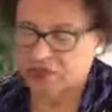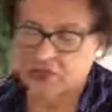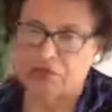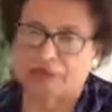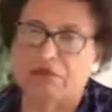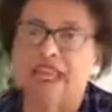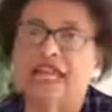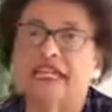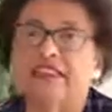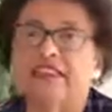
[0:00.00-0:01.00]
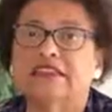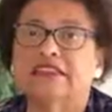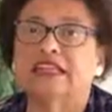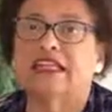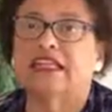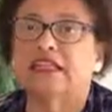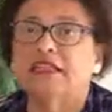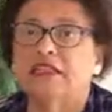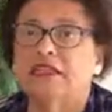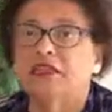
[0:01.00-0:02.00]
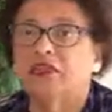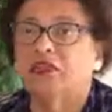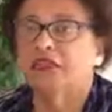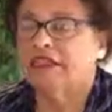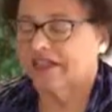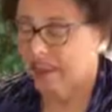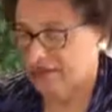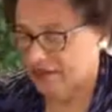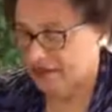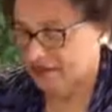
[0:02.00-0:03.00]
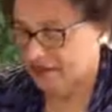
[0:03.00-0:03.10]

We wear masks, and we are,